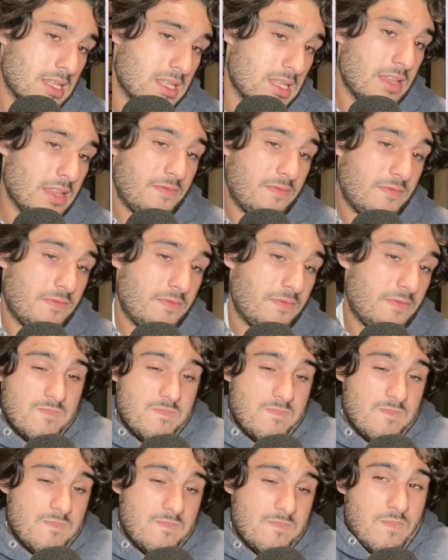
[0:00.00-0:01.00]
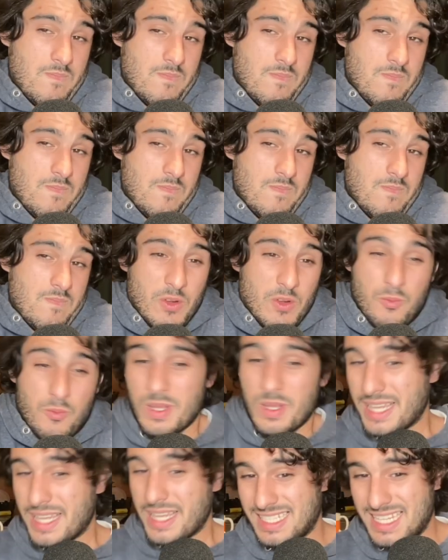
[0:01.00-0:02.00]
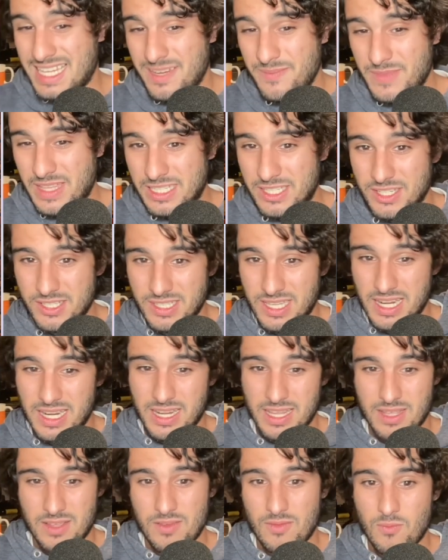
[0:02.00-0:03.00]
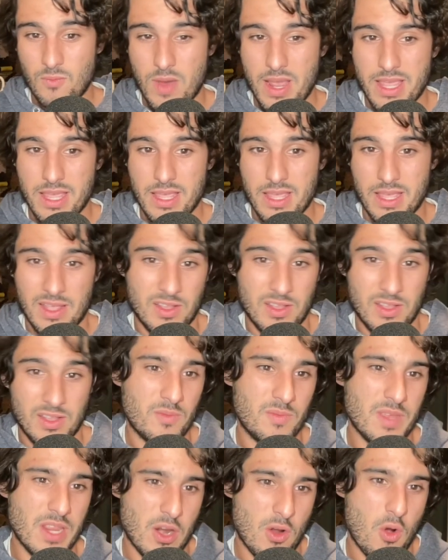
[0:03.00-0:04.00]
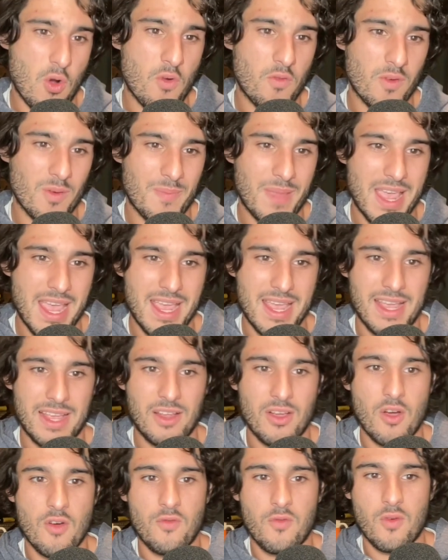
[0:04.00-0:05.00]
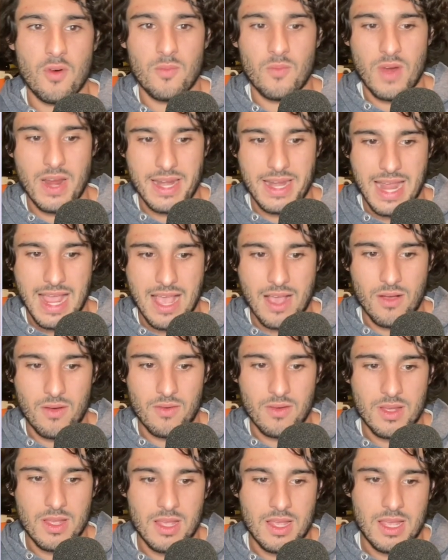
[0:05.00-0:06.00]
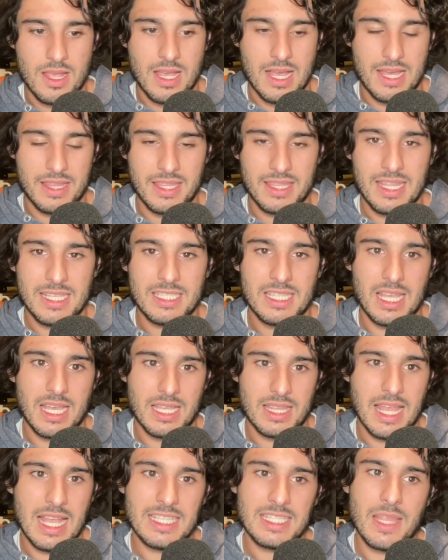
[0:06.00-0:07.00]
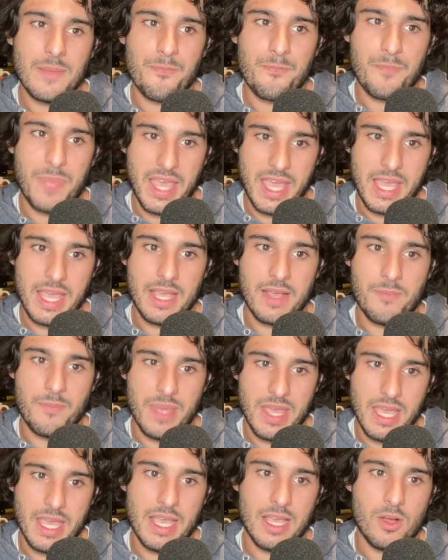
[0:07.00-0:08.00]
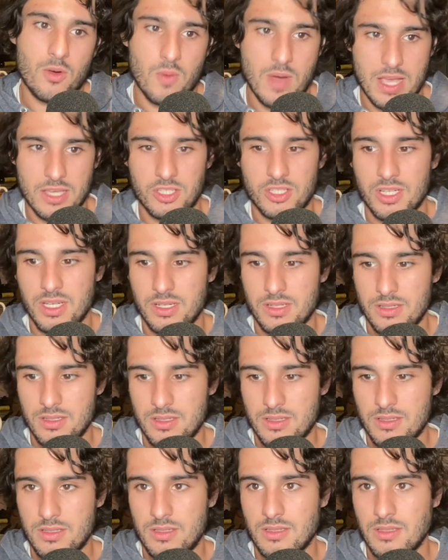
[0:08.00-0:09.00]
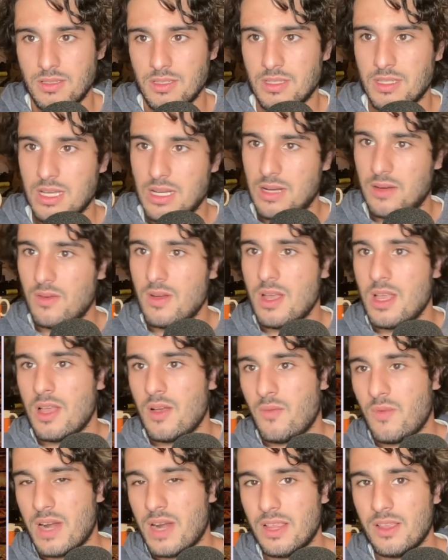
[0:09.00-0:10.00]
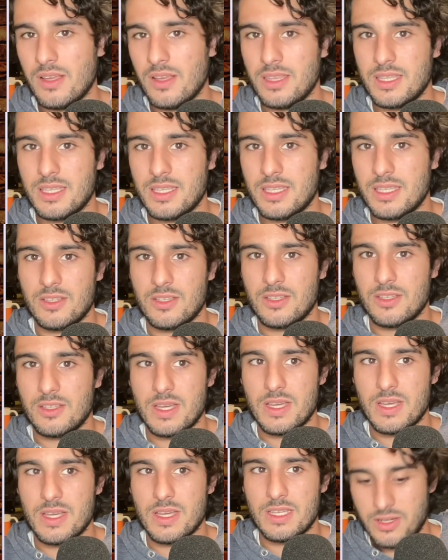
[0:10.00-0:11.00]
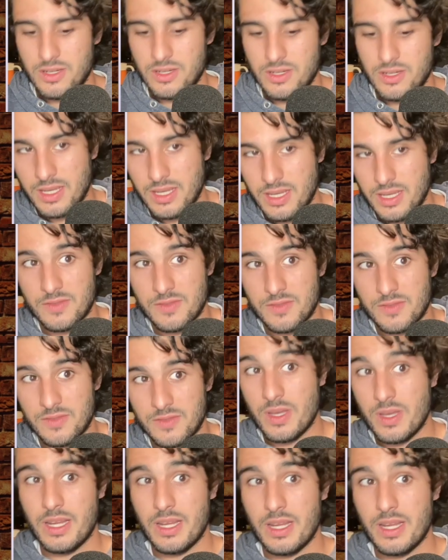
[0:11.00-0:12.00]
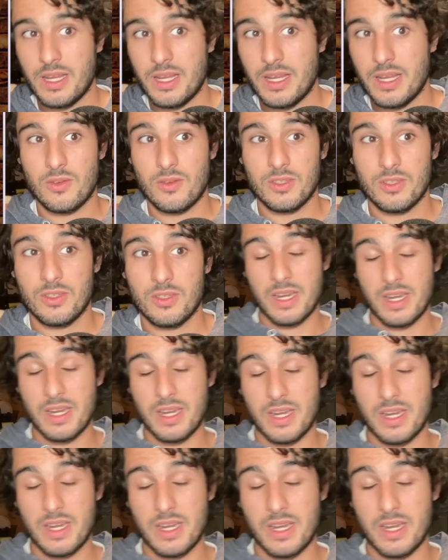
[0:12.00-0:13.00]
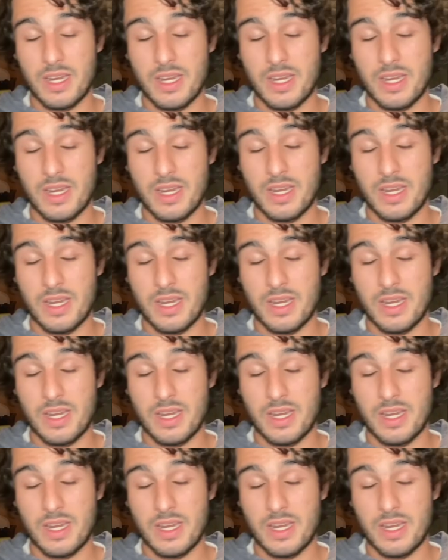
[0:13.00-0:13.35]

if. there's really a team that's just gonna wait, you know, overpay and go for him right now. I think that's the that's the big, big question. So when I look at this situation, I do think it's fluid, and it's all depending on